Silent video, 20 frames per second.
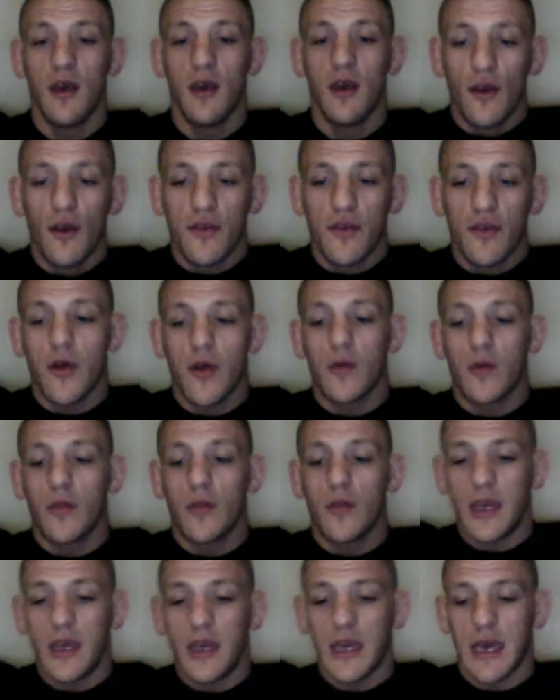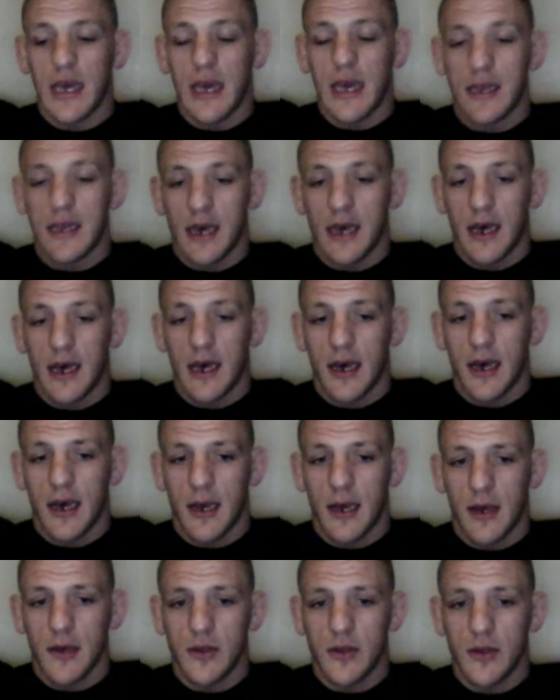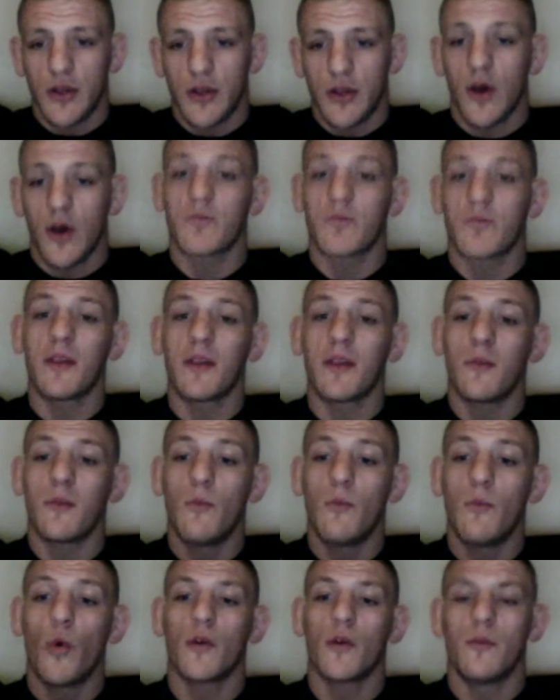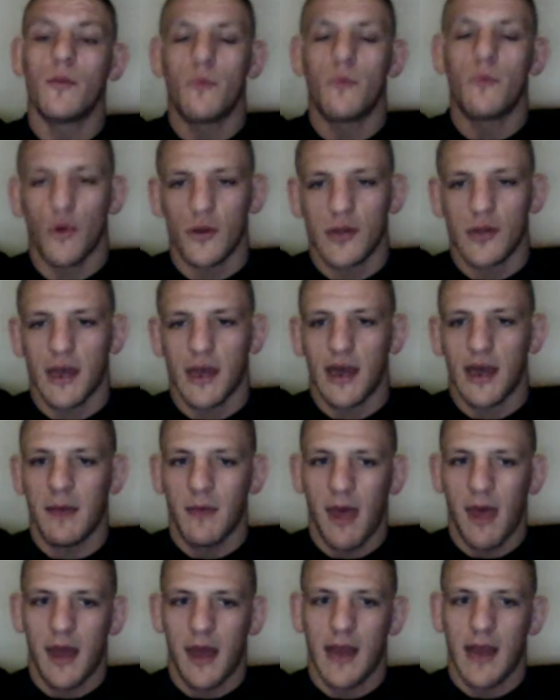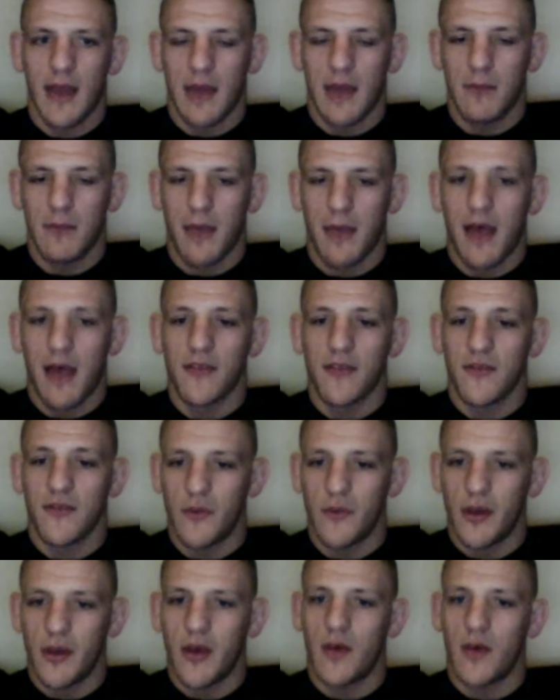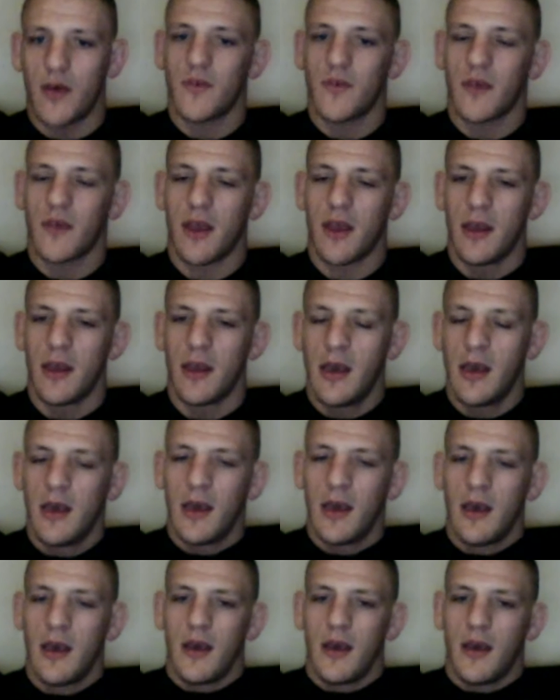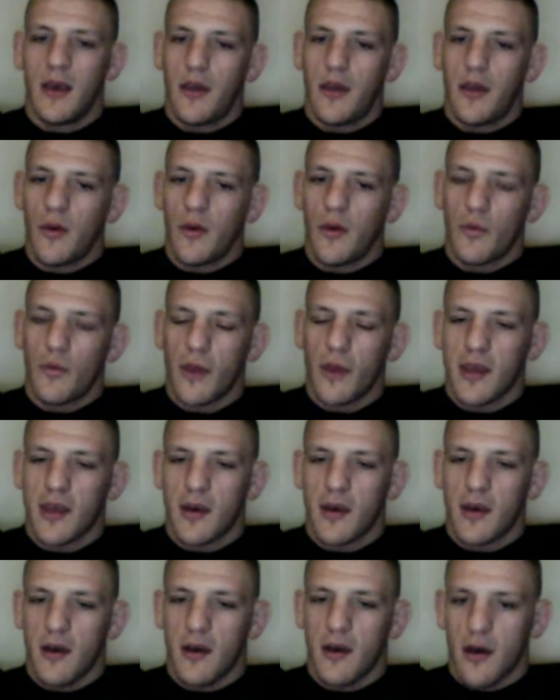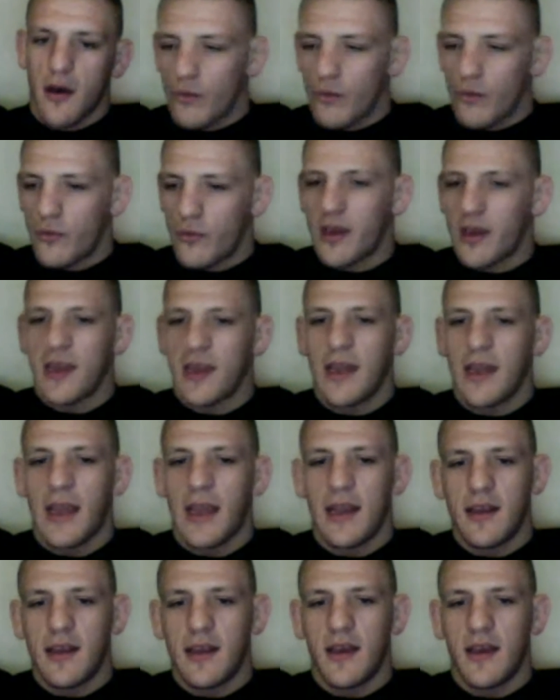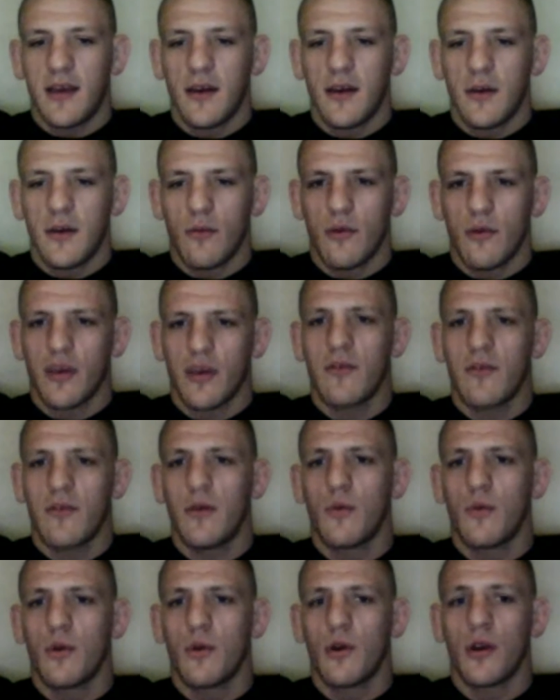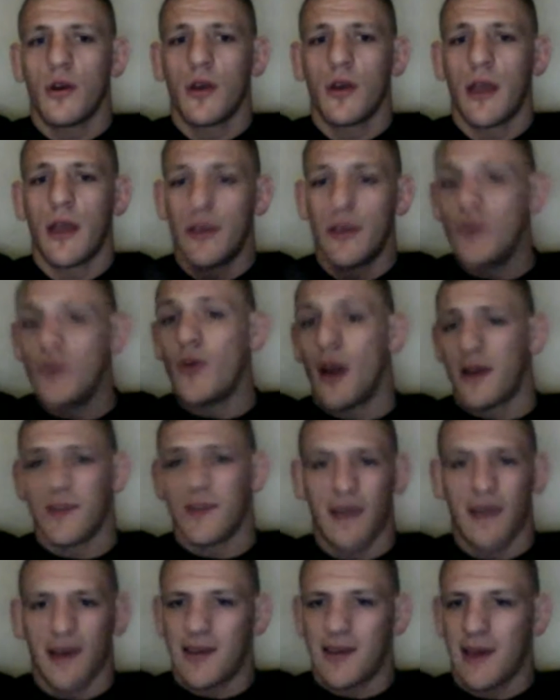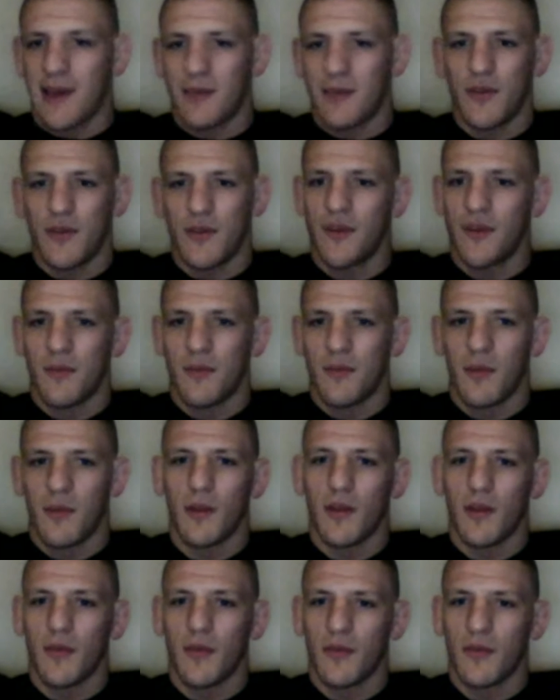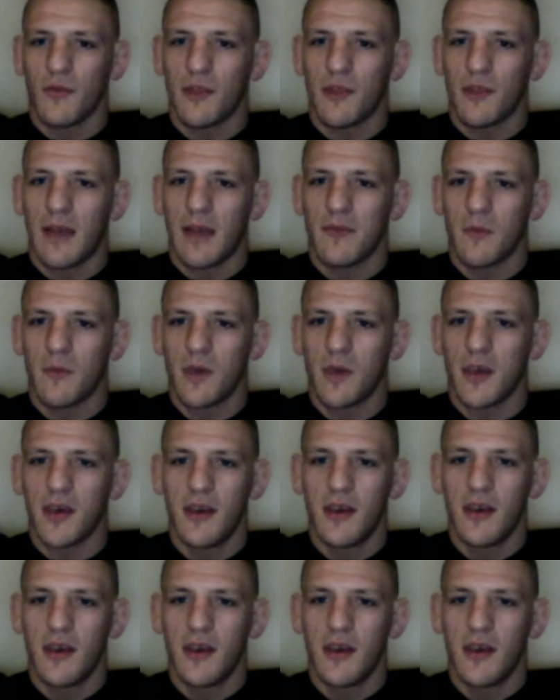slowly, and you know, I was spending more and more time at Down Studios, and you know, Rick and Andy and you. I came to your gym like 3 times a week,